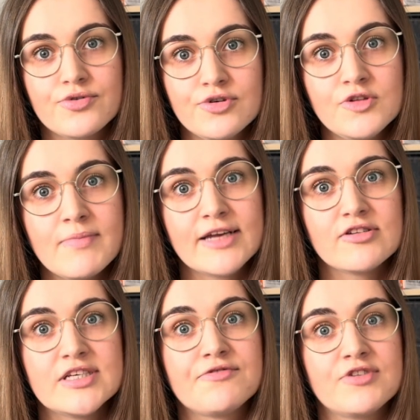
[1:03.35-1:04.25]
could make
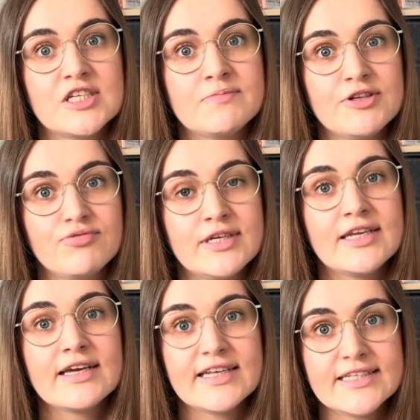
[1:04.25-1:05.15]
the difference
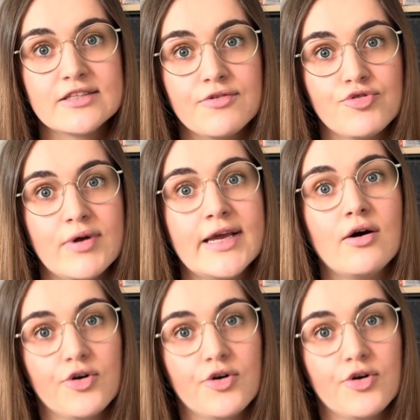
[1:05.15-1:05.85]
between getting the viewing